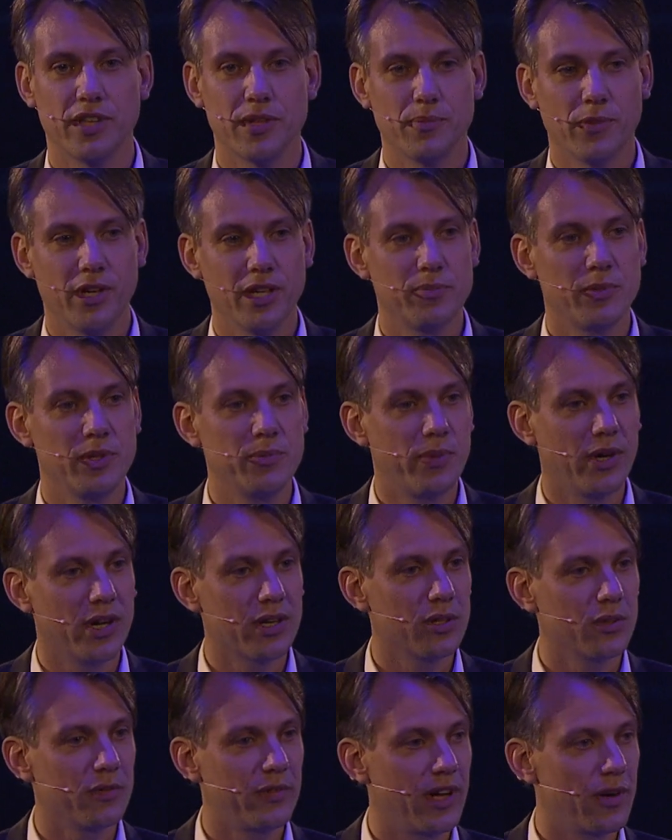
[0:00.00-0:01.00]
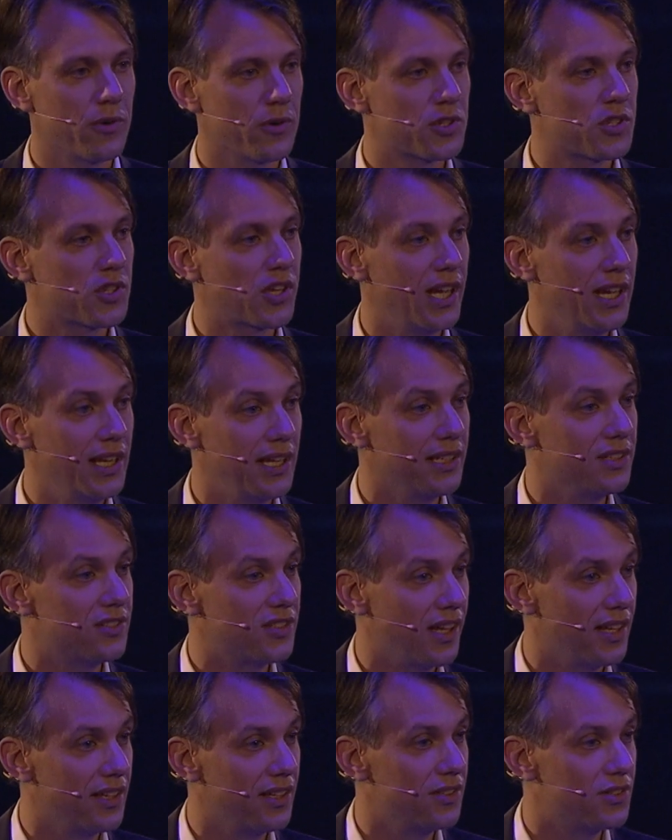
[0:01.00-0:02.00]
That might be part of our scaling
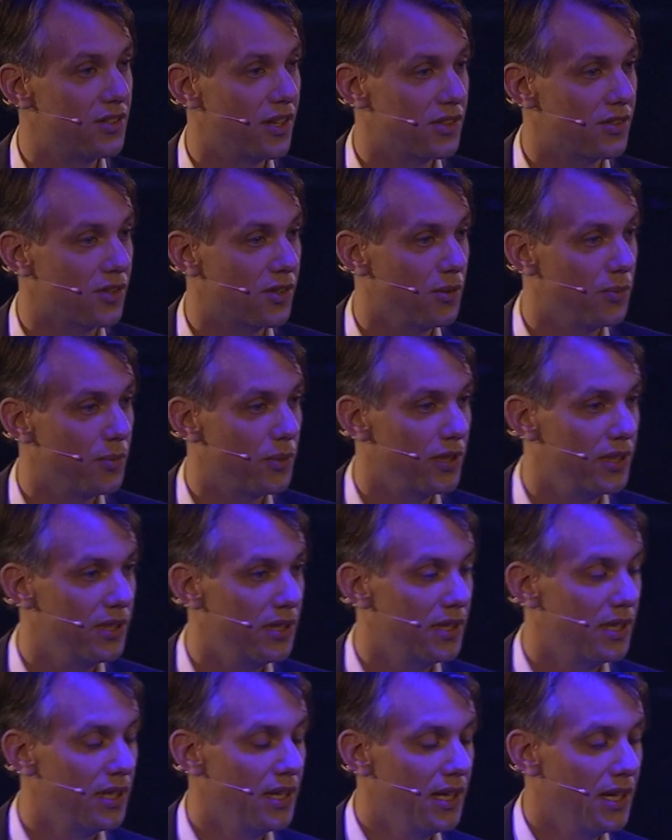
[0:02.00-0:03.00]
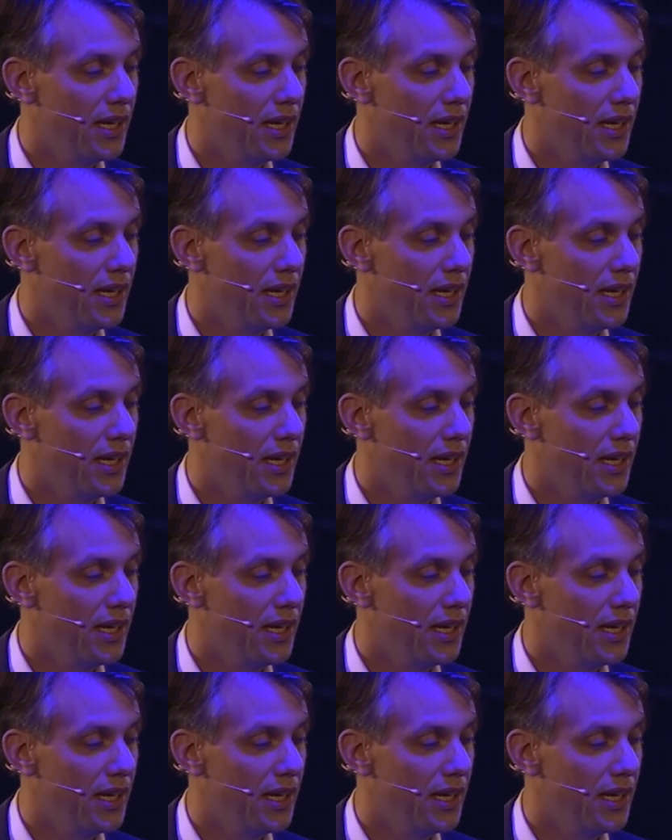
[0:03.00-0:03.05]
challenge as a company.